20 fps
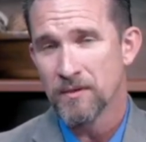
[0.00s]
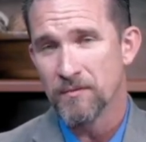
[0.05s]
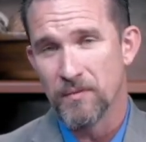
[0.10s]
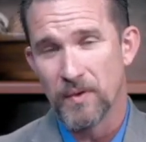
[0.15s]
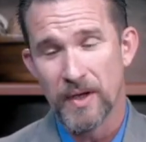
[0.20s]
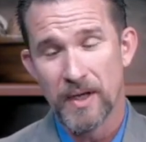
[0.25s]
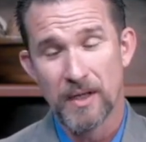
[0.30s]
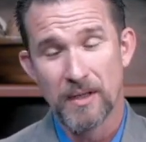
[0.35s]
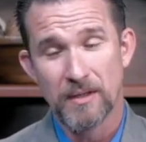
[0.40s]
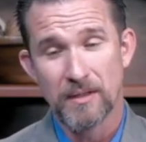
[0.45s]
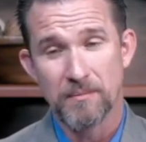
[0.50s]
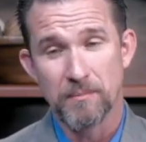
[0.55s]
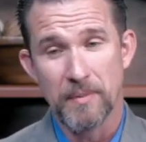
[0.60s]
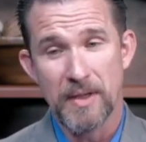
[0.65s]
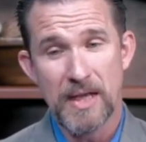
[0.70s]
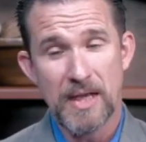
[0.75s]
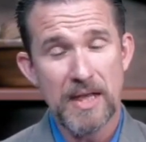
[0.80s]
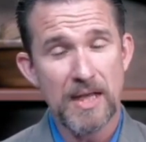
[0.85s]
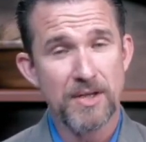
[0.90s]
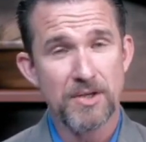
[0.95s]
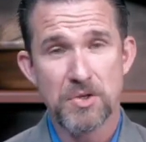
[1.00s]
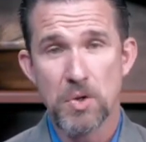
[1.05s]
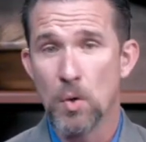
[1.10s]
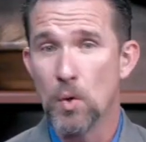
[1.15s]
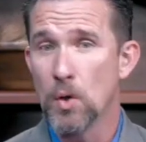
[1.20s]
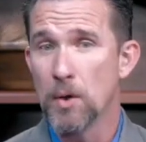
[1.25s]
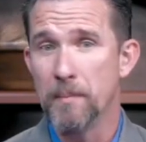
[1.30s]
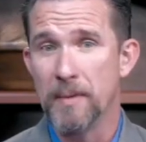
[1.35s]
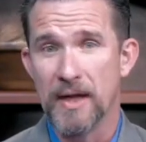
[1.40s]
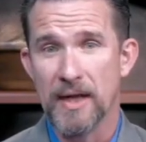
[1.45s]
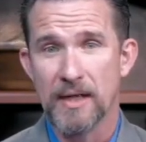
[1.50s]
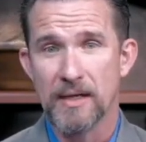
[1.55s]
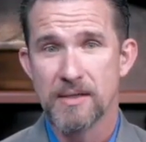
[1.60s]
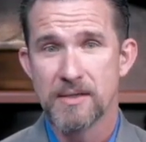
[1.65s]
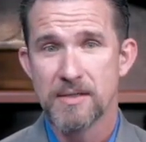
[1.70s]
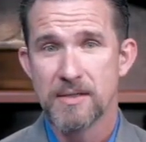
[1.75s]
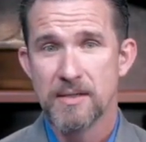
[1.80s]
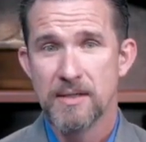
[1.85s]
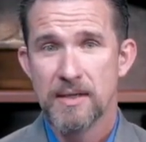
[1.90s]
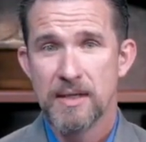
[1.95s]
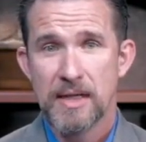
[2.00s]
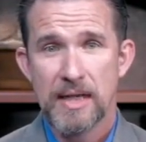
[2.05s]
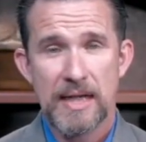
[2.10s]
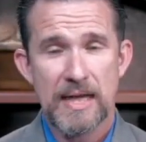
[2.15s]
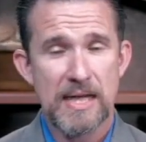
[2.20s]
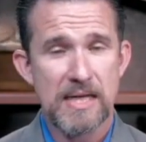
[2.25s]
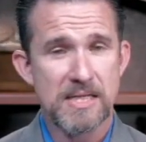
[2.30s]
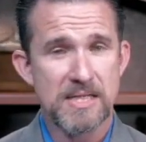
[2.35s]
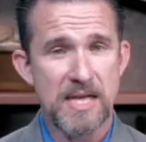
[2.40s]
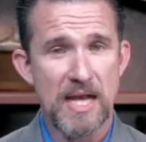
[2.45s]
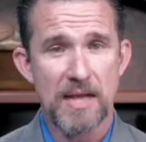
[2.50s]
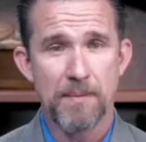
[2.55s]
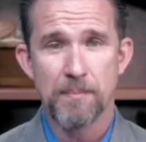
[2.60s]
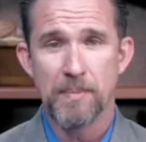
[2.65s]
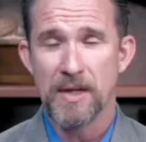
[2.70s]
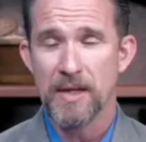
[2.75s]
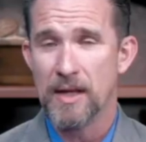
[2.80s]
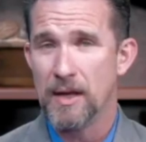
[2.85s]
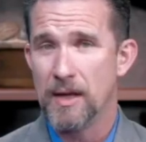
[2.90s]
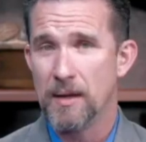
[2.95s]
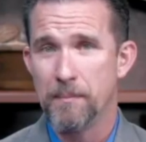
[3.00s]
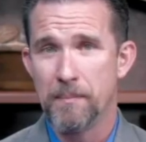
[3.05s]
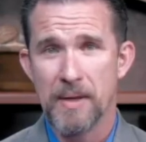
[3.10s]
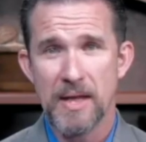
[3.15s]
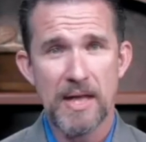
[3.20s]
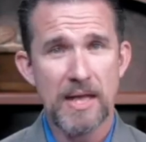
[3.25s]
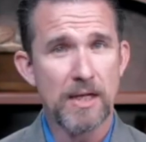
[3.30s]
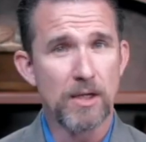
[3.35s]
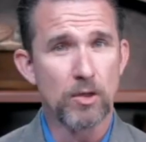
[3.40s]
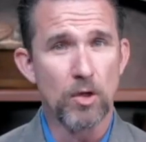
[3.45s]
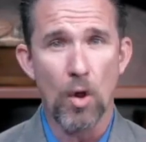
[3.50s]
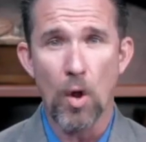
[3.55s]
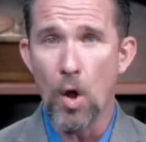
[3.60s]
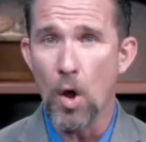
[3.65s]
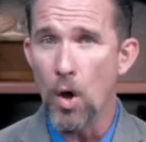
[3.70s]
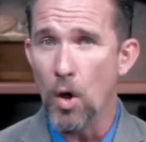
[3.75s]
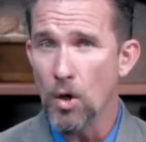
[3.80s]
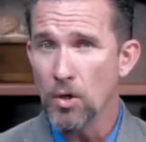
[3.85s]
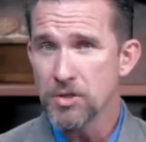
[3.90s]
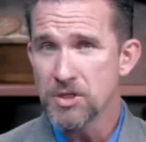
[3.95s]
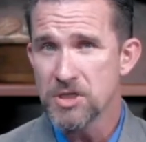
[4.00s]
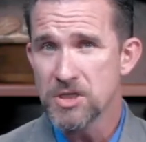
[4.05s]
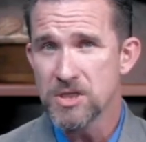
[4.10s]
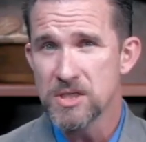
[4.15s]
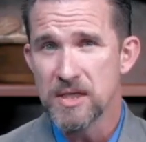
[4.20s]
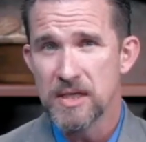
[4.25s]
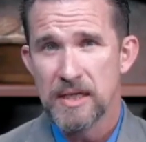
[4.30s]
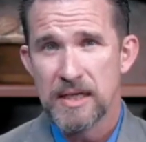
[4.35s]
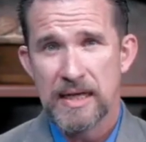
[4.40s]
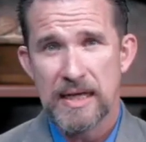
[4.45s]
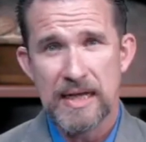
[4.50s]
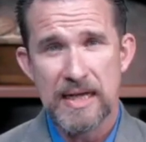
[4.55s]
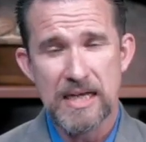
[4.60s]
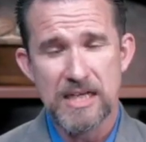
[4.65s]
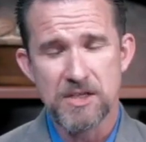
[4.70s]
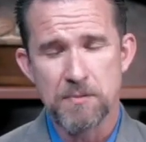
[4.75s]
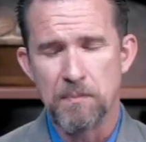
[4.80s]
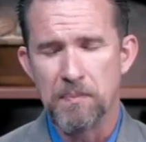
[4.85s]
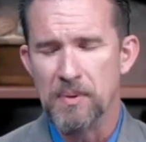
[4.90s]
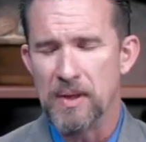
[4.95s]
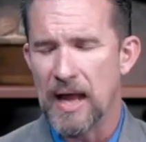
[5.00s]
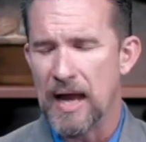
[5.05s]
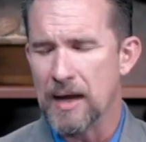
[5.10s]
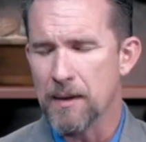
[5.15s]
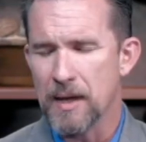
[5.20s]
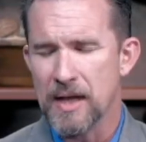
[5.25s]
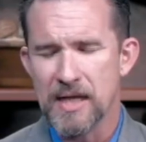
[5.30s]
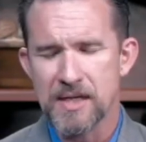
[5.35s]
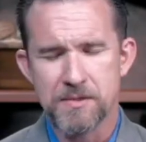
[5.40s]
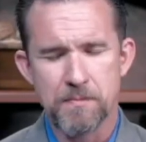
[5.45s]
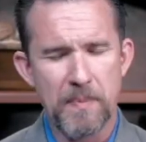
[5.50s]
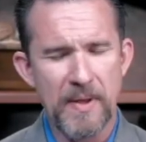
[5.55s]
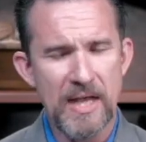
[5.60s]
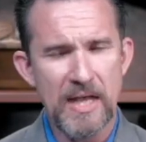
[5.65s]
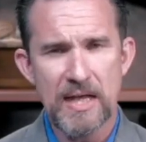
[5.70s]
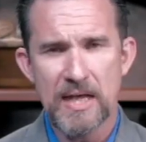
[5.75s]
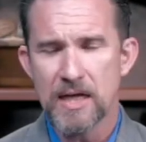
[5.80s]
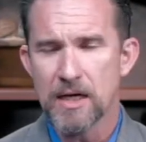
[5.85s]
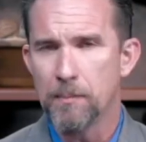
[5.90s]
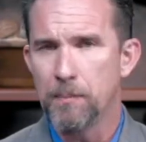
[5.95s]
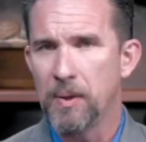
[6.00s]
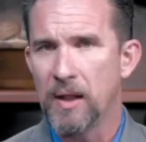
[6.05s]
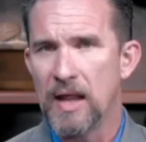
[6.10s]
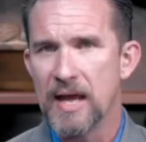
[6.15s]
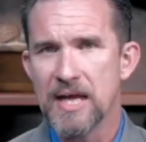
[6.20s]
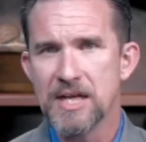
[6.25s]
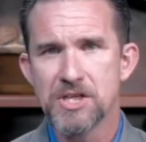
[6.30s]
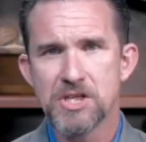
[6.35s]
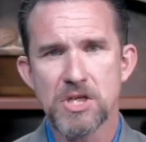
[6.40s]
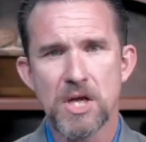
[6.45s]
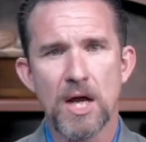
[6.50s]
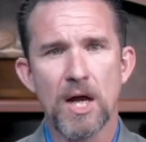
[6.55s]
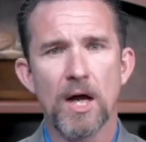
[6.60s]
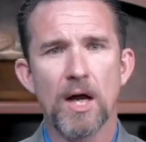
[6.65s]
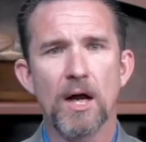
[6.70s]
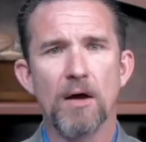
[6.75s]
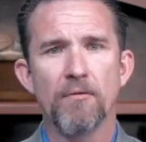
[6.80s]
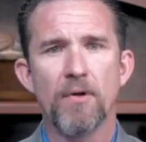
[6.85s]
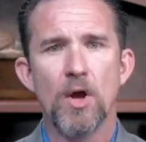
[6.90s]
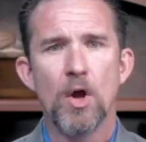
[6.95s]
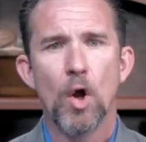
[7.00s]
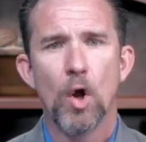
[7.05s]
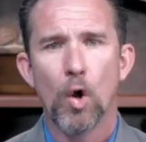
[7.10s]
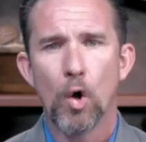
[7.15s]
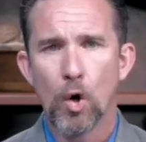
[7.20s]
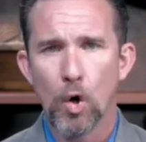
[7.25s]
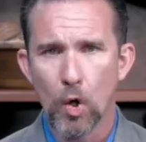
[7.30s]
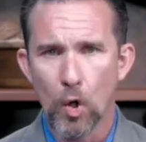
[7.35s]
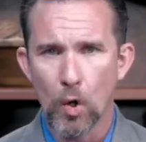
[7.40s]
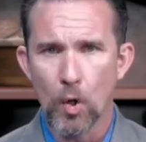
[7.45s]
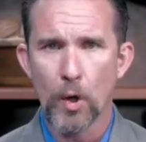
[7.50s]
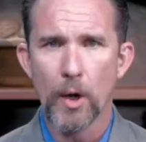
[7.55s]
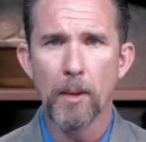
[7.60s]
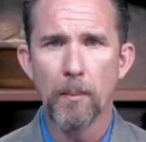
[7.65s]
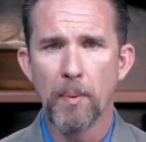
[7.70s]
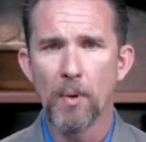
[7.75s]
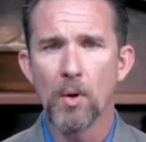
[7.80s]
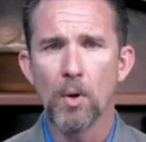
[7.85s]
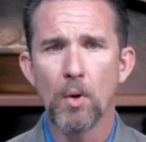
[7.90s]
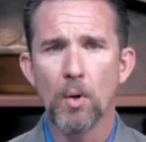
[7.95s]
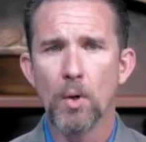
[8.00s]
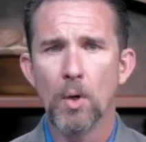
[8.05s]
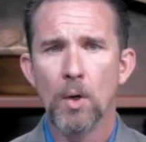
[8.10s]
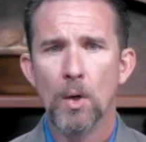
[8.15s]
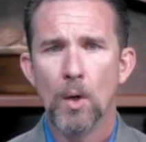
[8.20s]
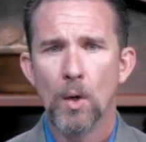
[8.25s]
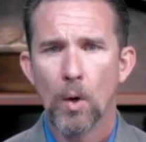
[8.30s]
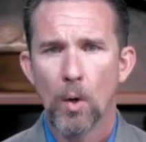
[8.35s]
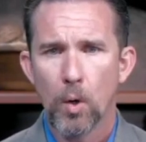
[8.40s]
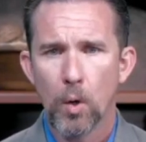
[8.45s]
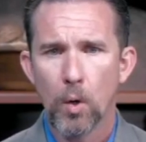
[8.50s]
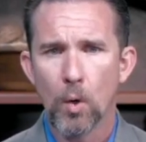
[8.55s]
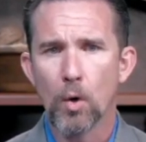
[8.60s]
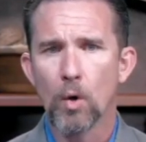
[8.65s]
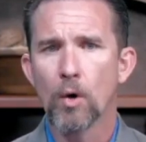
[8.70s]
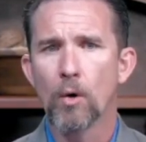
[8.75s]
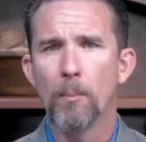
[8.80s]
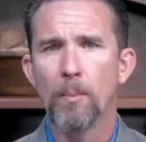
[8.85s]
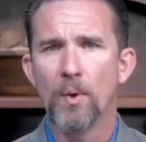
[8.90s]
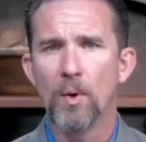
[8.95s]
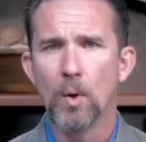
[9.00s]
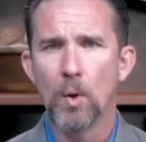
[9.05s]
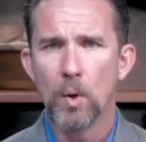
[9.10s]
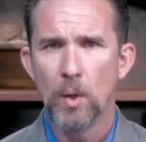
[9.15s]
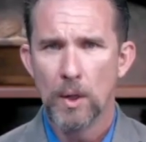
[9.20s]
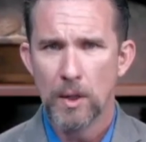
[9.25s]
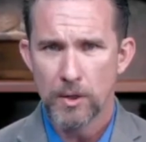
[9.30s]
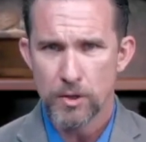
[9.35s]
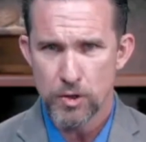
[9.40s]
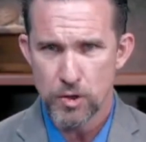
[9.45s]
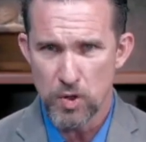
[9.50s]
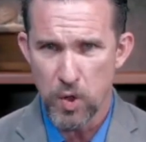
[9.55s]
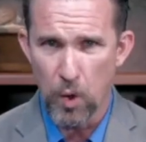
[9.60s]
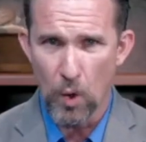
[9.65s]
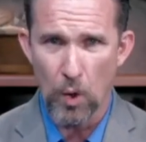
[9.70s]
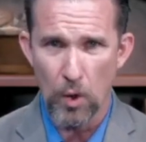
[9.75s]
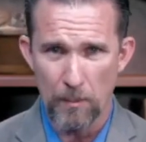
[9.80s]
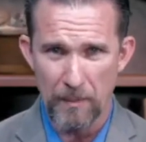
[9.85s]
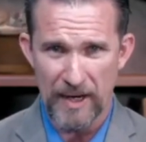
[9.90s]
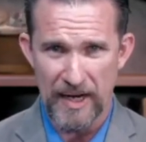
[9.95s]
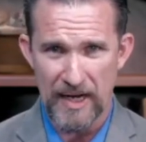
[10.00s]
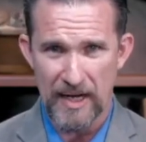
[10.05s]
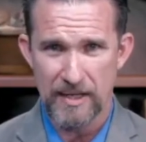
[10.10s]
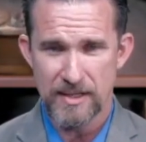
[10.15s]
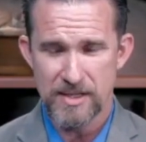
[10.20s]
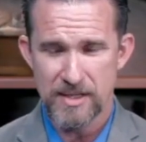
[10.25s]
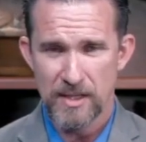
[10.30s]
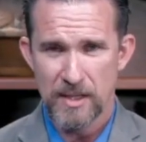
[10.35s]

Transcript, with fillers: Friend, being in torment is a being lost is like is being in a place of horrible, horrible torment.